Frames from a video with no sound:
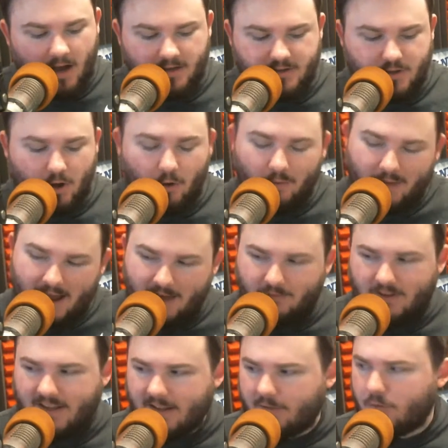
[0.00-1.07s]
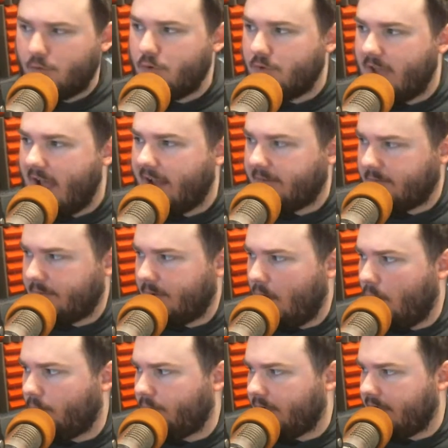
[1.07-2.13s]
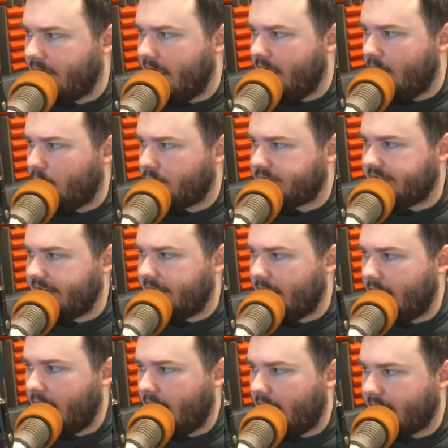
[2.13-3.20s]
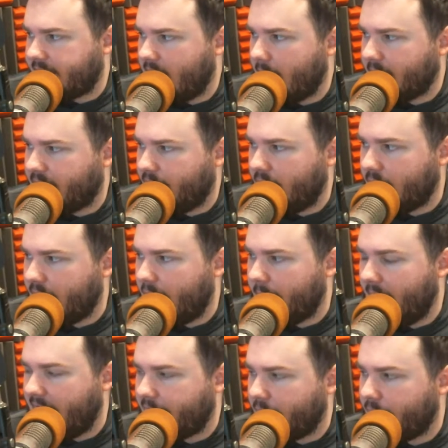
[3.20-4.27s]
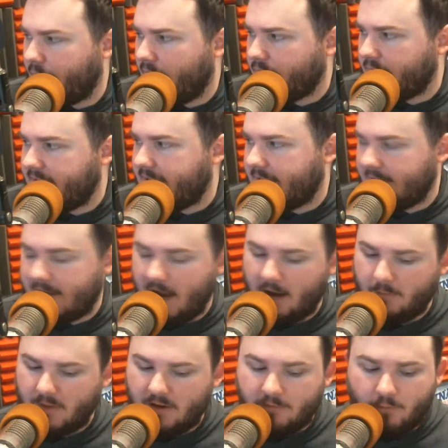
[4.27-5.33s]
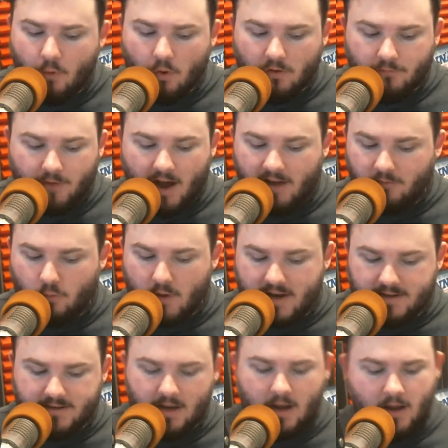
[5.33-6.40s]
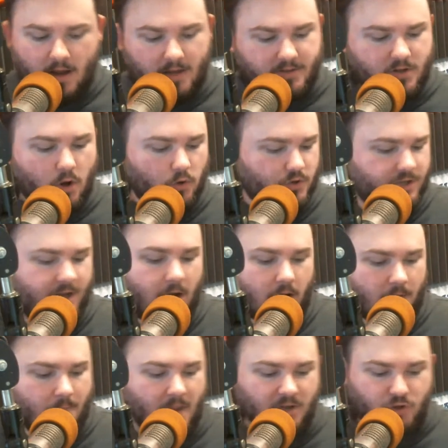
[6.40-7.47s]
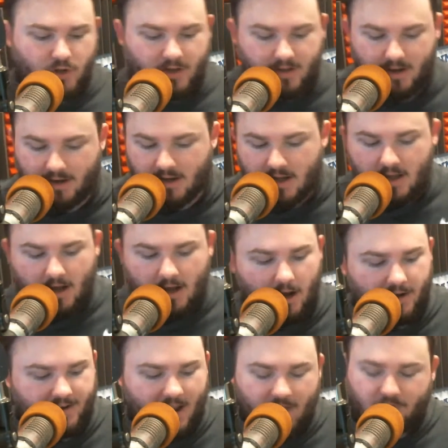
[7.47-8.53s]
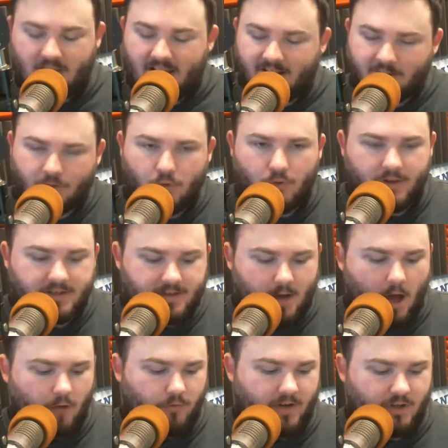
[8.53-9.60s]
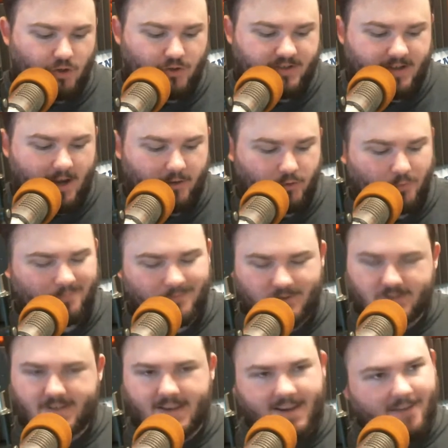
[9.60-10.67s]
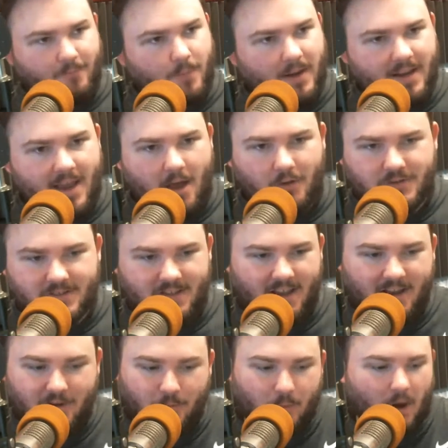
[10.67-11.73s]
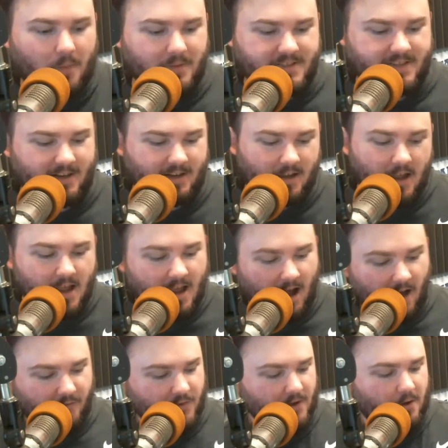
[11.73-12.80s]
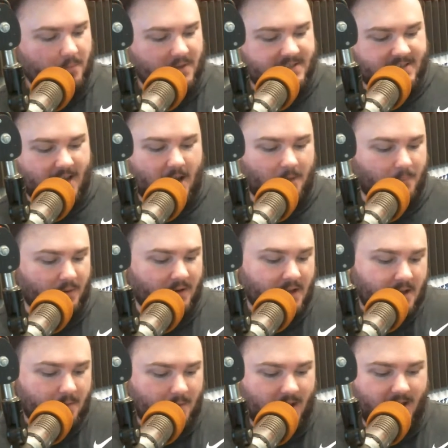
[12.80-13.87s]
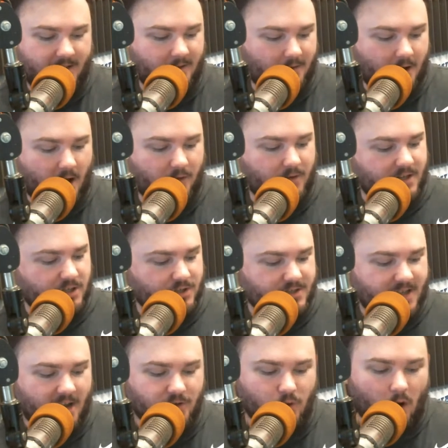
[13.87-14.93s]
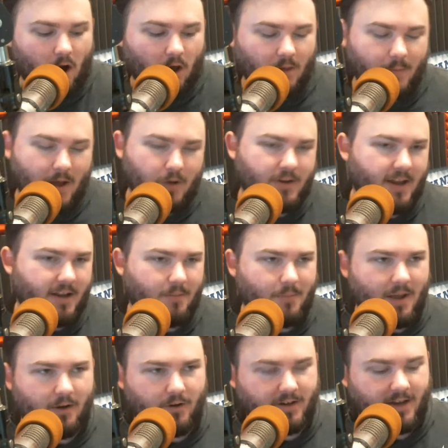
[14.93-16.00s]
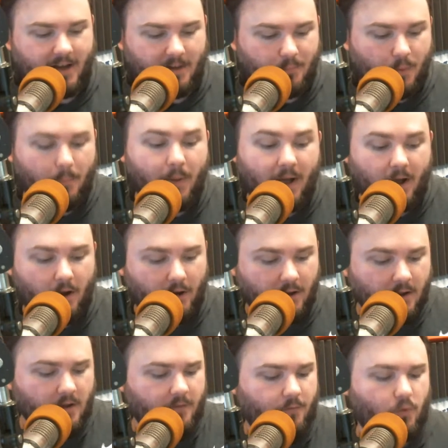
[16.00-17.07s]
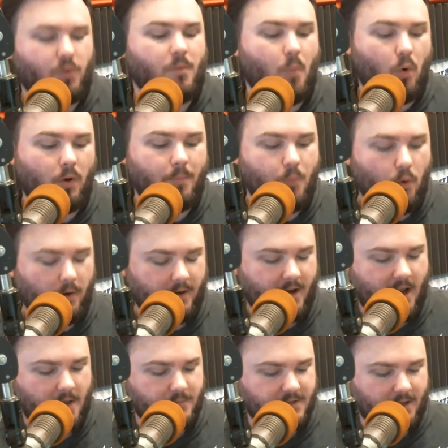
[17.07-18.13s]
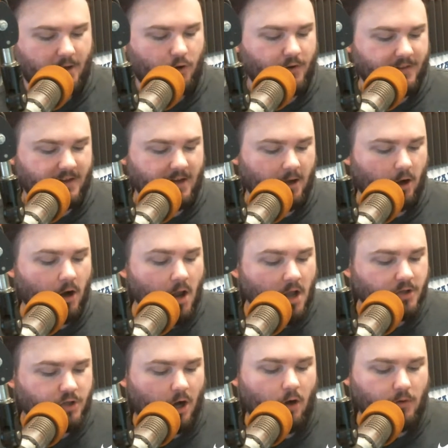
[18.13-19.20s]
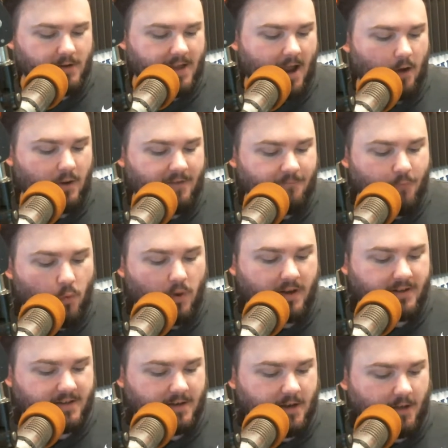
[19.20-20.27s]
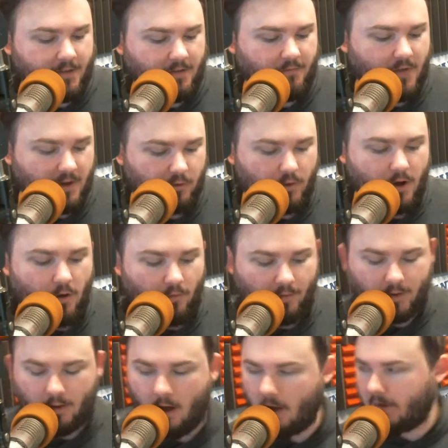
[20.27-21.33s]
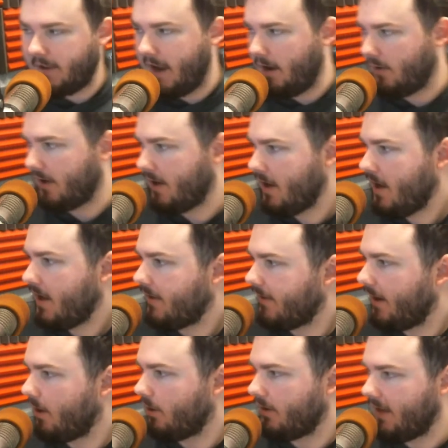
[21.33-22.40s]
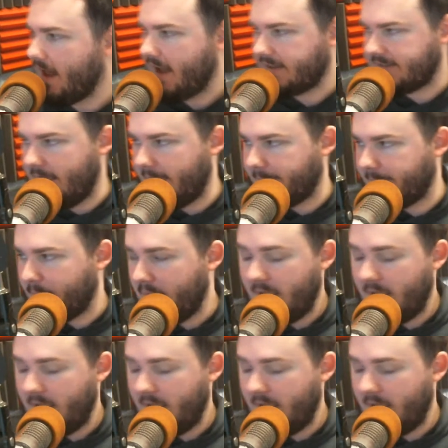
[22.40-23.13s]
So having to get through that, hopefully we'll see Thomas Veal there back for Frederica Academy in 4 or 5 weeks, as Coach Derrick mentioned, and navigating through this non-region schedule, just like everybody else. And you're probably sick of hearing me say it, but man, non-region schedule, all about getting better and getting prepared for the more important games later in the year. Charlton County 40-0 victory over Long County there last night.